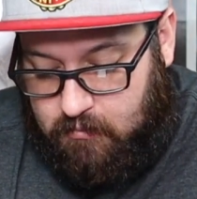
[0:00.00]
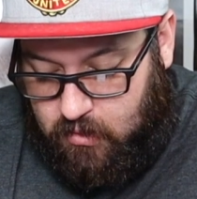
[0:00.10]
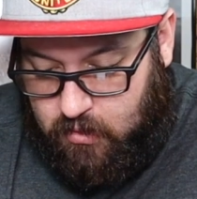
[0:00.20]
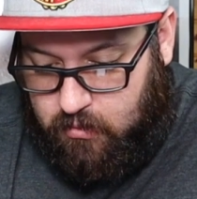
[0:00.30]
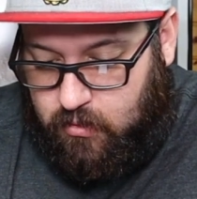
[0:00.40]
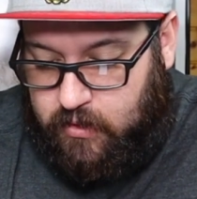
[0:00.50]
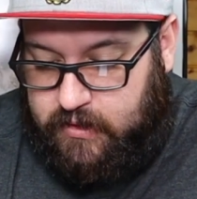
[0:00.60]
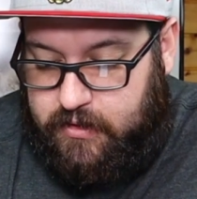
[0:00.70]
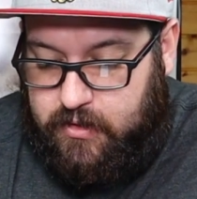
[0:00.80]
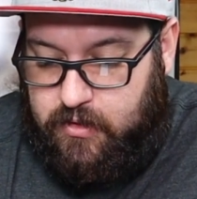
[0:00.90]
But what we're going
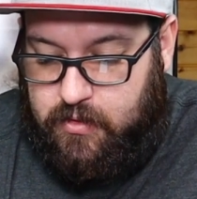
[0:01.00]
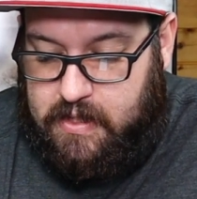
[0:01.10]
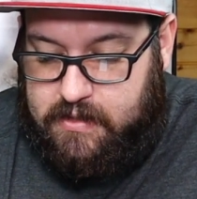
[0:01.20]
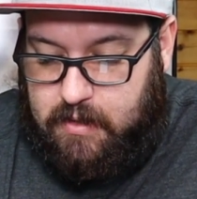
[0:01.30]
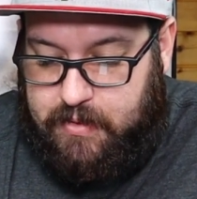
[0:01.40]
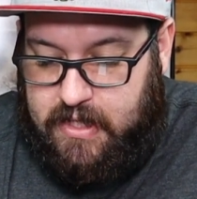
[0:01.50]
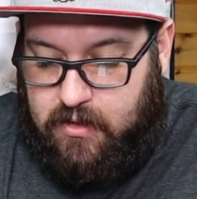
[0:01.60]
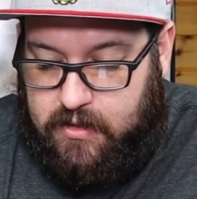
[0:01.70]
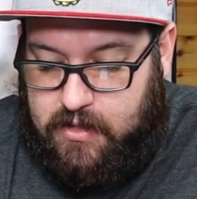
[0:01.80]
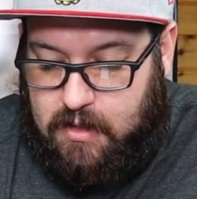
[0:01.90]
to do is up
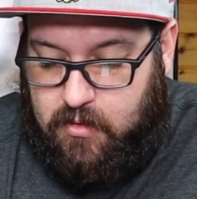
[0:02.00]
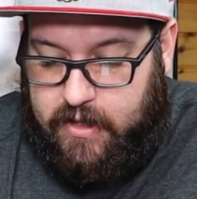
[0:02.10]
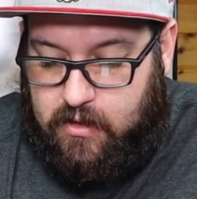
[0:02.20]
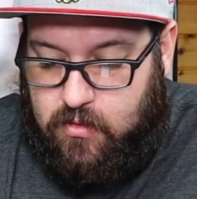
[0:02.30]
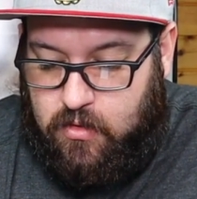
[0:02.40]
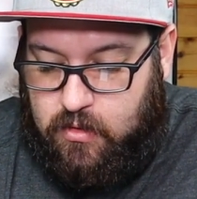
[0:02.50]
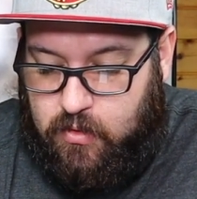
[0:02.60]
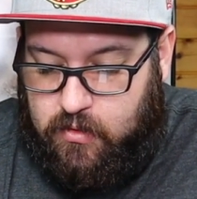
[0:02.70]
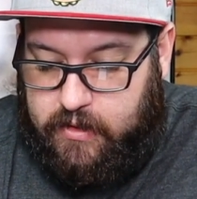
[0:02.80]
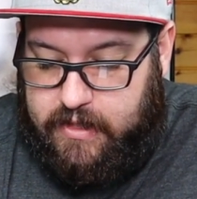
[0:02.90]
here in the top right hand corner,
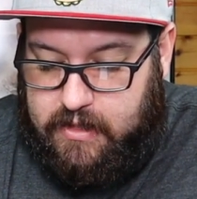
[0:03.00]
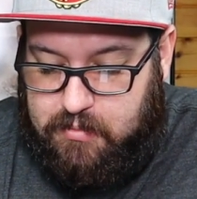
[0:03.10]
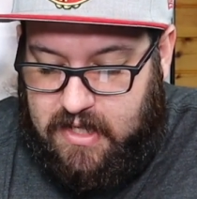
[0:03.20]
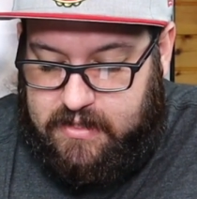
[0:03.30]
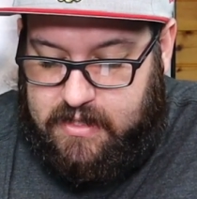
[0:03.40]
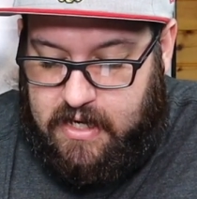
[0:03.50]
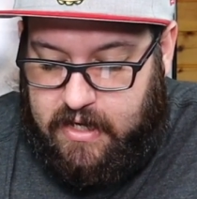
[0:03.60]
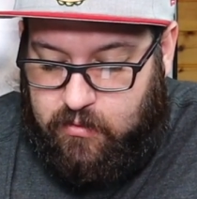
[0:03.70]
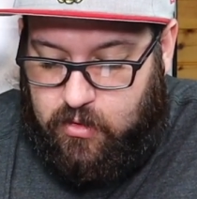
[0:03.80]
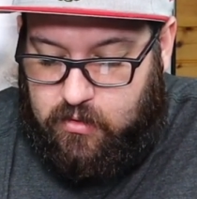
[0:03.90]
we're going to hit the plus
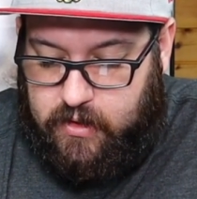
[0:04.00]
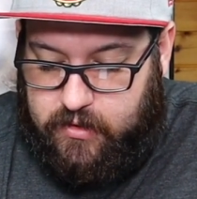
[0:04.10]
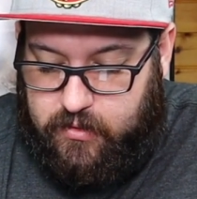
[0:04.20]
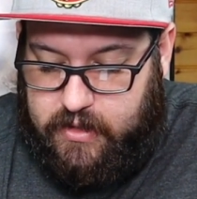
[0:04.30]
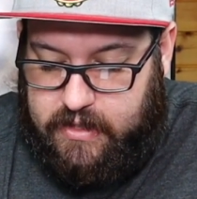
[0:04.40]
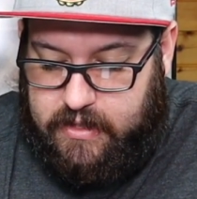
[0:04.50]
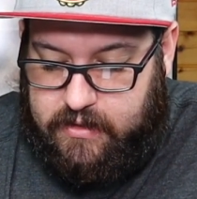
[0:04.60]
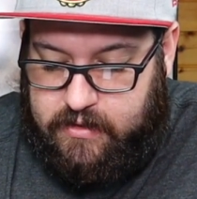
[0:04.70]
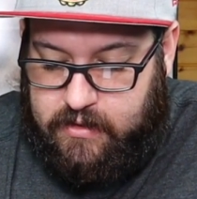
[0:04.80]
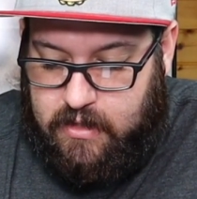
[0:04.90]
sign. We're going to
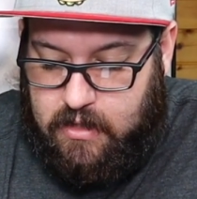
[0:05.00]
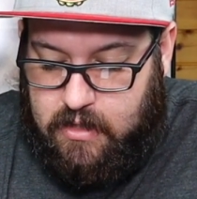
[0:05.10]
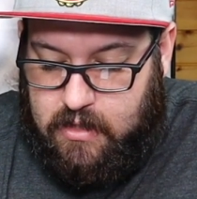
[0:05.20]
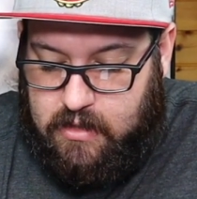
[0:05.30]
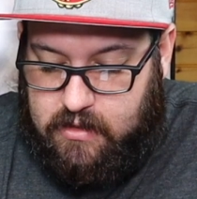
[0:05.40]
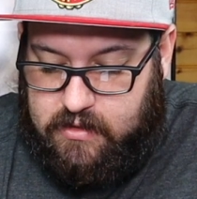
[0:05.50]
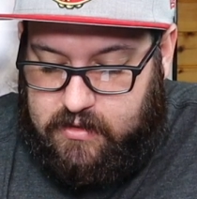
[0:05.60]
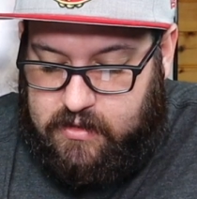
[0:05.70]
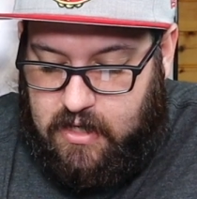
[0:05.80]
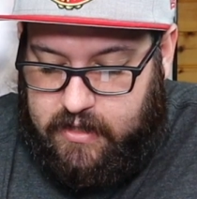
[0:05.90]
hit
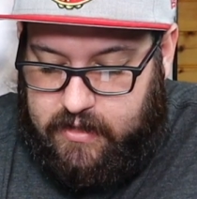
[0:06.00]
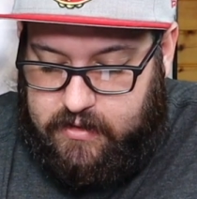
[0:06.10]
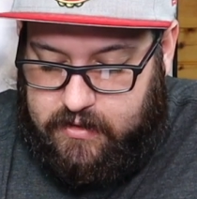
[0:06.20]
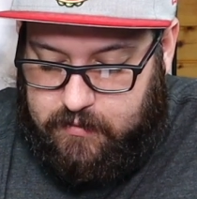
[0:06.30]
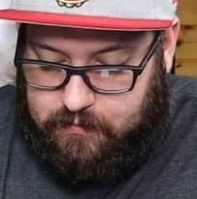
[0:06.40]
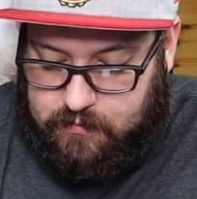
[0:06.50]
socket.